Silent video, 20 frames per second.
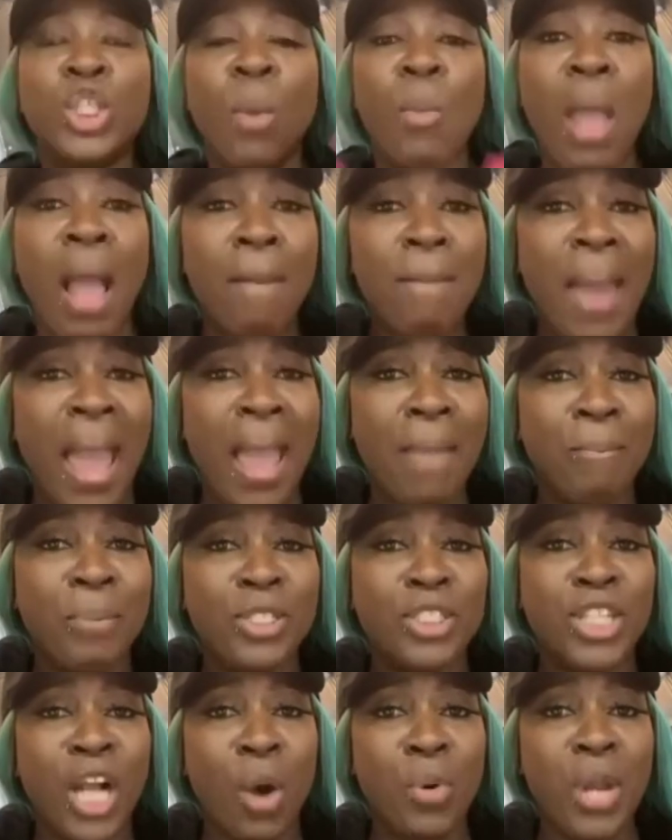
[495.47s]
Somewhere my
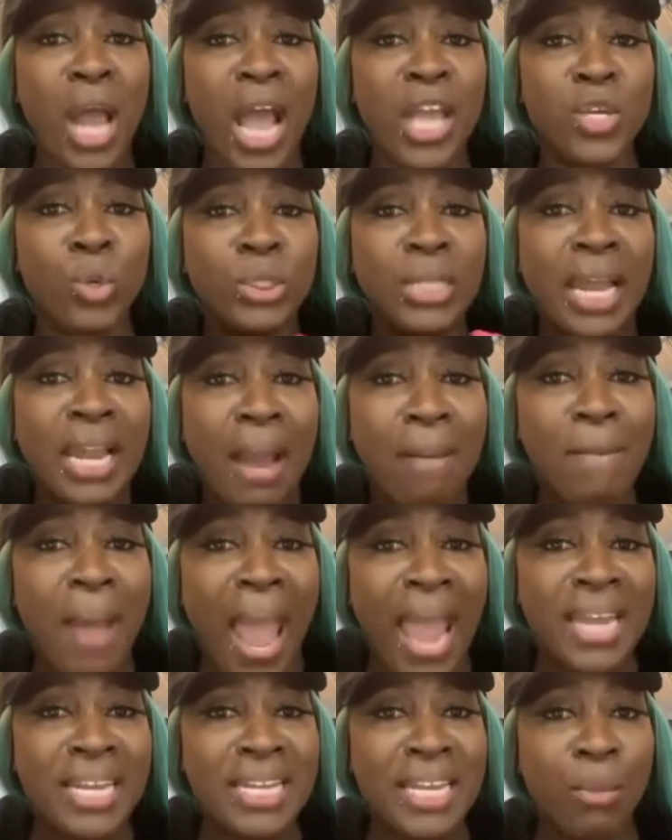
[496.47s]
picture when I use and
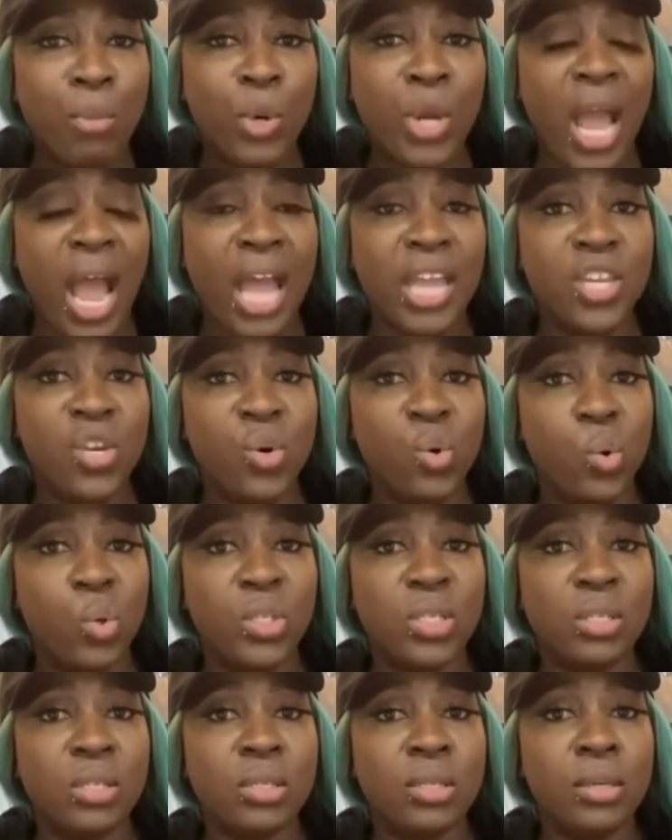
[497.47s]
my name when I
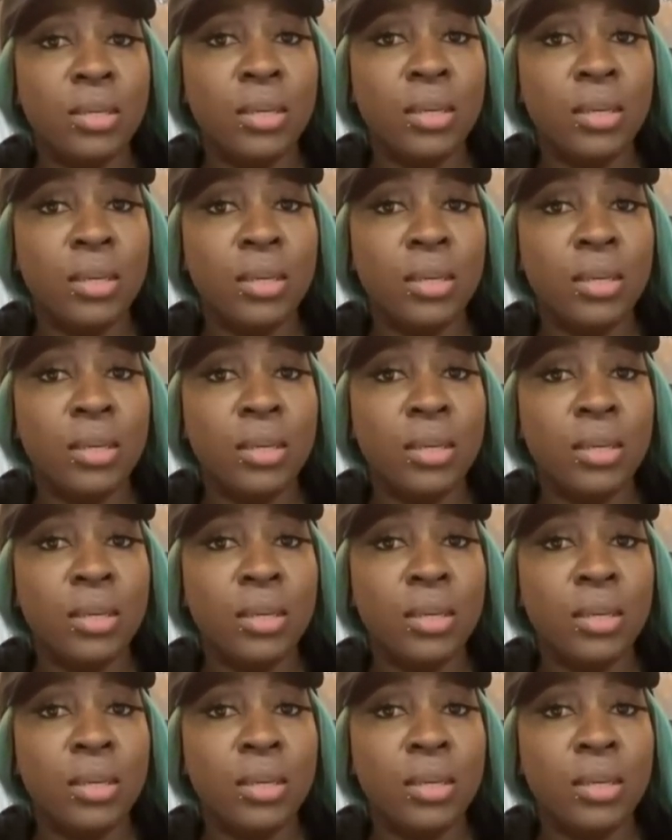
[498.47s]
use.